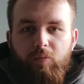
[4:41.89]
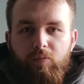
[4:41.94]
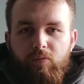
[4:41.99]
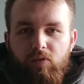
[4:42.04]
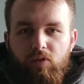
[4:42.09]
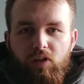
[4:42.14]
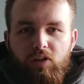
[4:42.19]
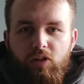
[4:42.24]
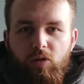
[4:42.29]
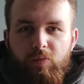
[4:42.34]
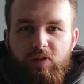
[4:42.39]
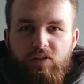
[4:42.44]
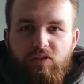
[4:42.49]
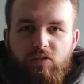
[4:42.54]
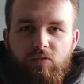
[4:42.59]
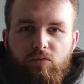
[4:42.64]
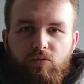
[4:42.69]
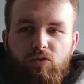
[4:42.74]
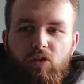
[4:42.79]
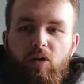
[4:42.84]
Like, comment and
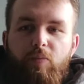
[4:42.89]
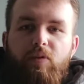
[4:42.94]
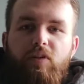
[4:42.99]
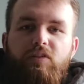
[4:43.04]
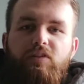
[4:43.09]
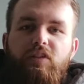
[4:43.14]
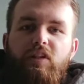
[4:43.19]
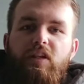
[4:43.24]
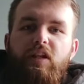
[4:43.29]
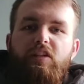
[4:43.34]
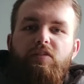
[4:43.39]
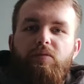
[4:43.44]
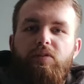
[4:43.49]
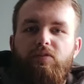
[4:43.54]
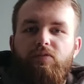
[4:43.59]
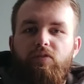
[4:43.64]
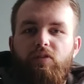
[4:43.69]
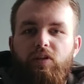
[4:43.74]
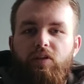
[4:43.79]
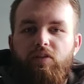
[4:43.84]
subscribe, and I'll see you next week
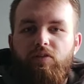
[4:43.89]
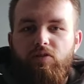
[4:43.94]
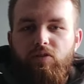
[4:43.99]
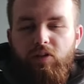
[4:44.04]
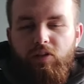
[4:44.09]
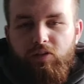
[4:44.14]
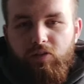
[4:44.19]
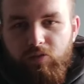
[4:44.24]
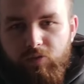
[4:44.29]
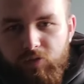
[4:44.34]
for another trick.